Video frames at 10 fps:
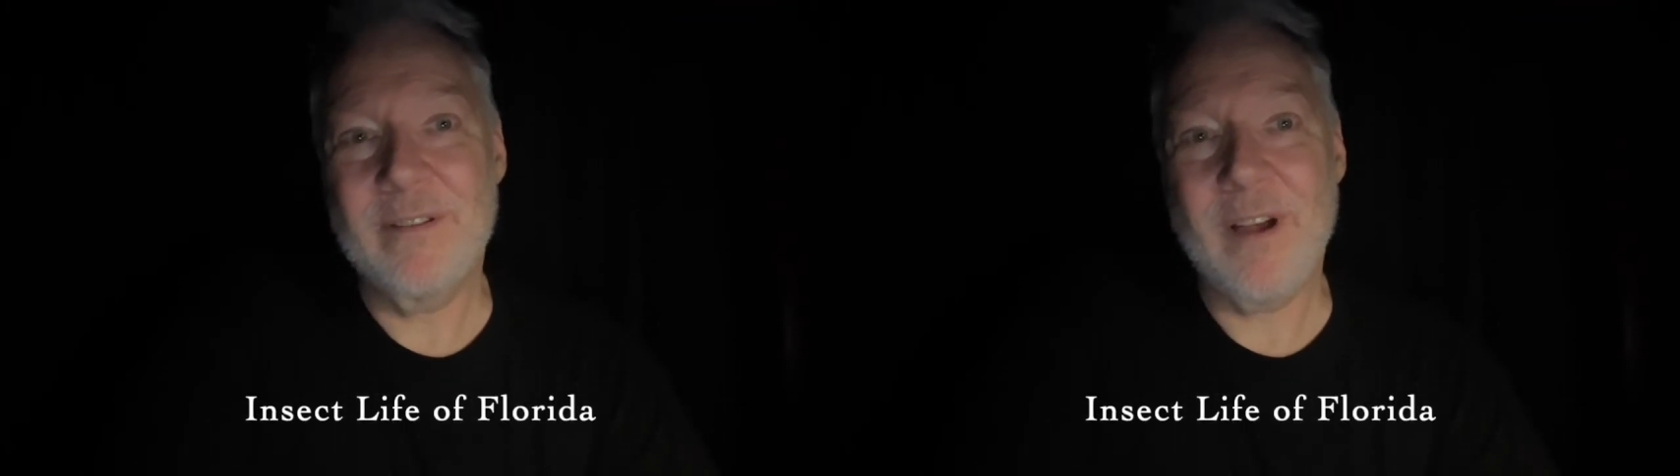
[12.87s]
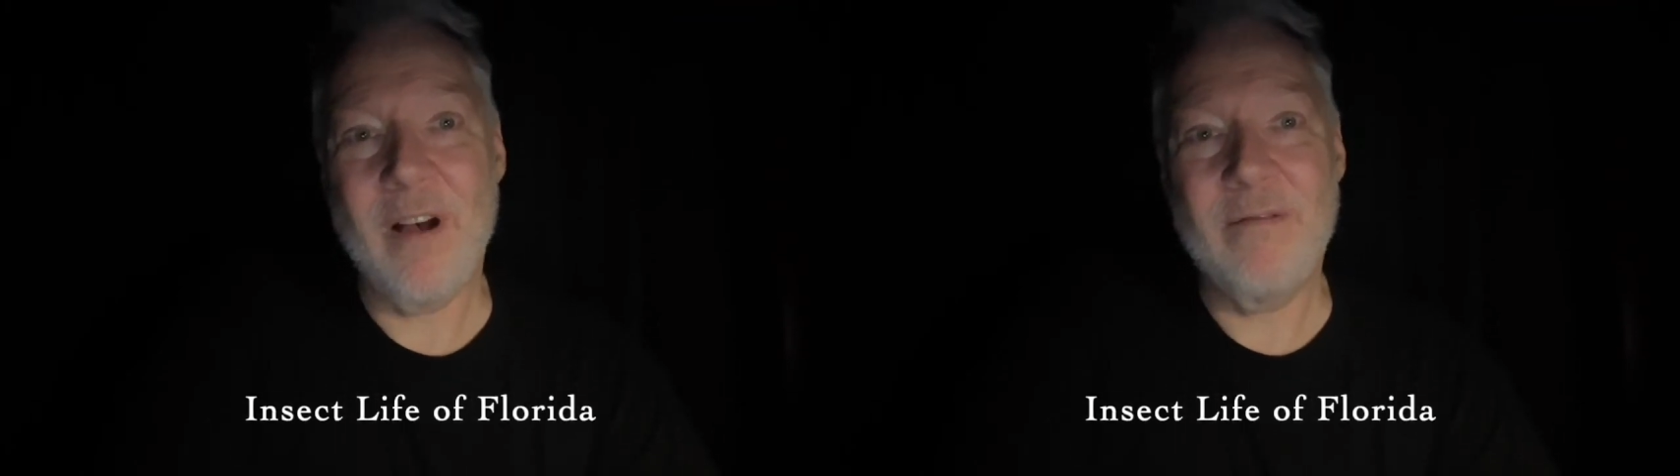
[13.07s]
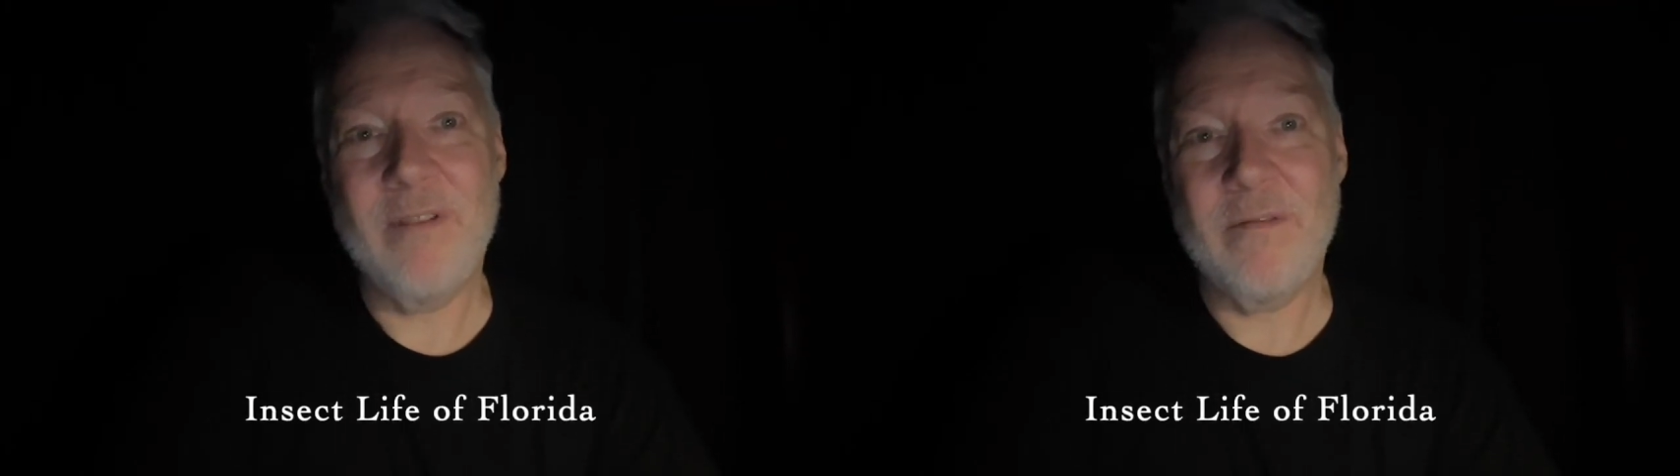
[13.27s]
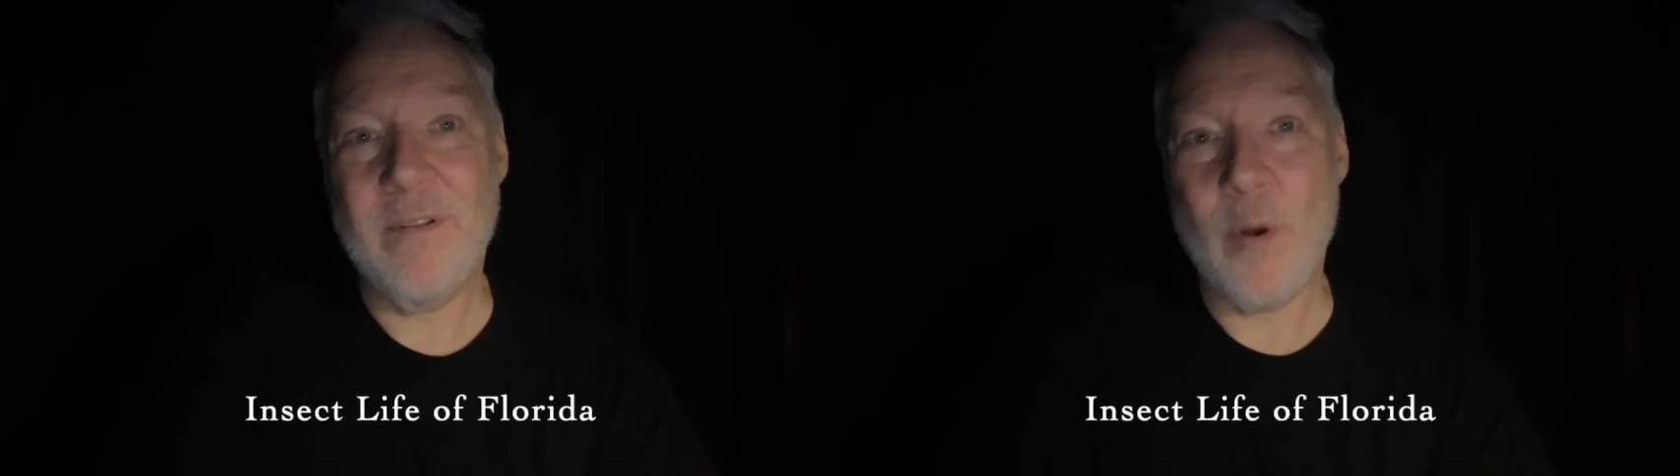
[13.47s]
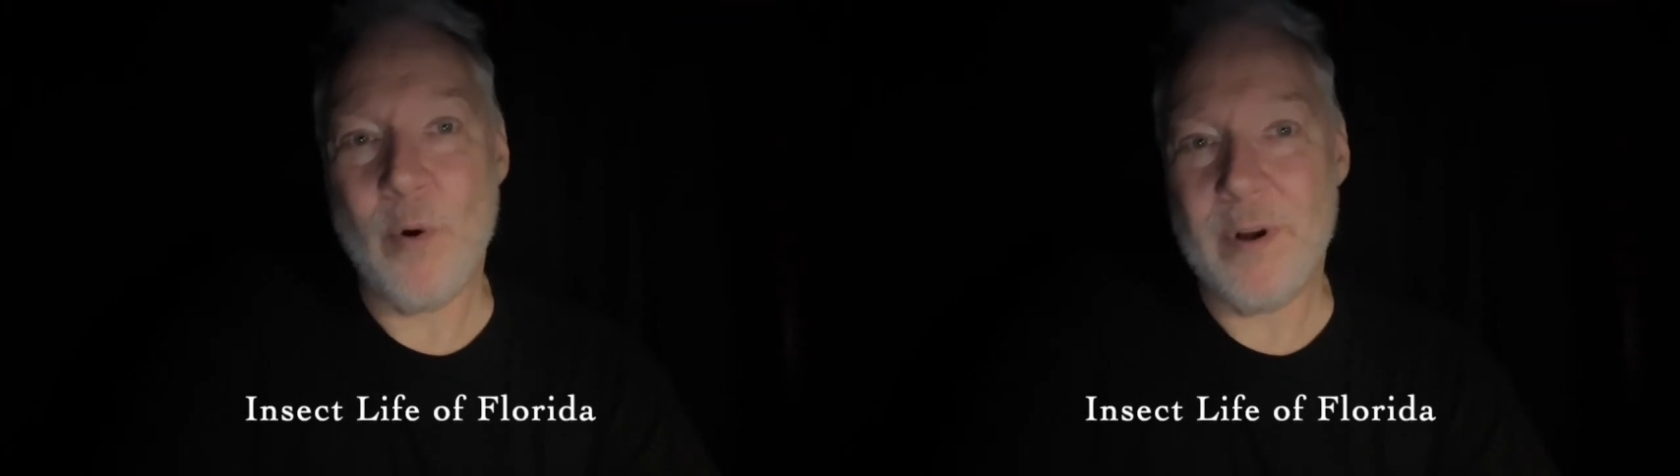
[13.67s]
of
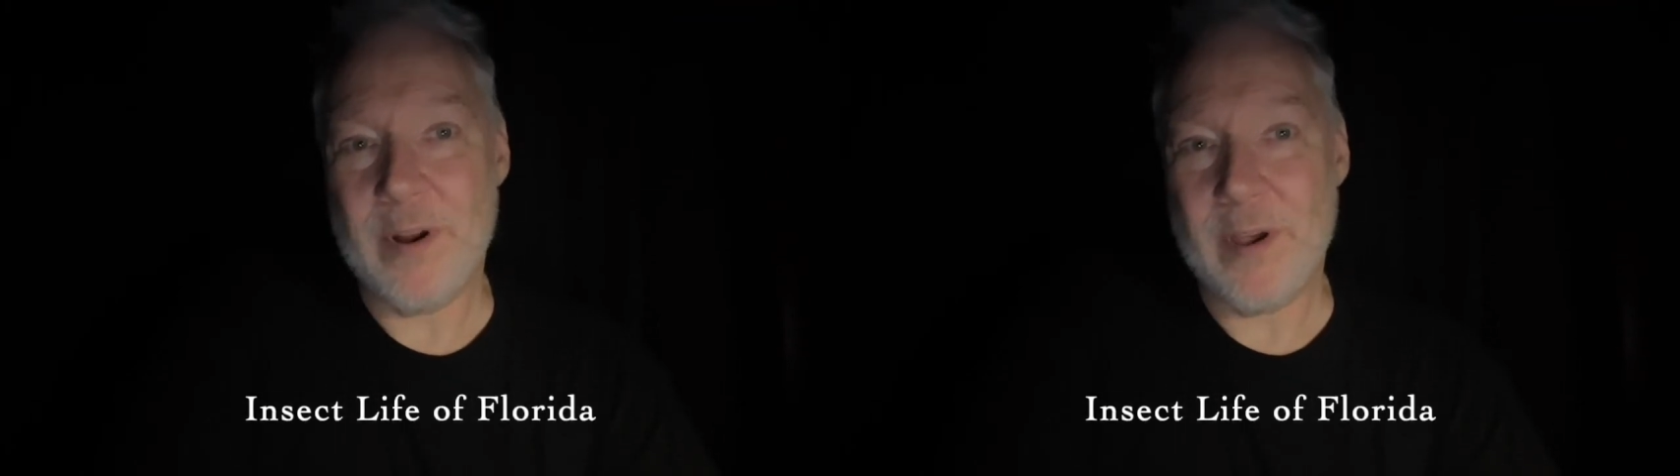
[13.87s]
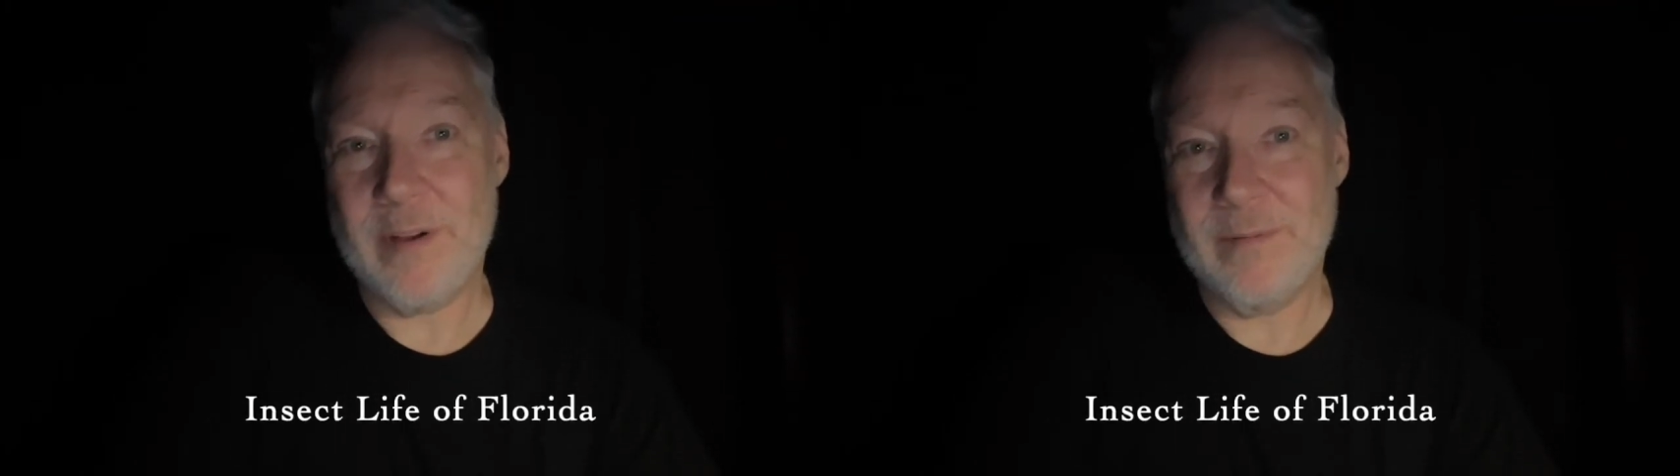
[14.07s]
Florida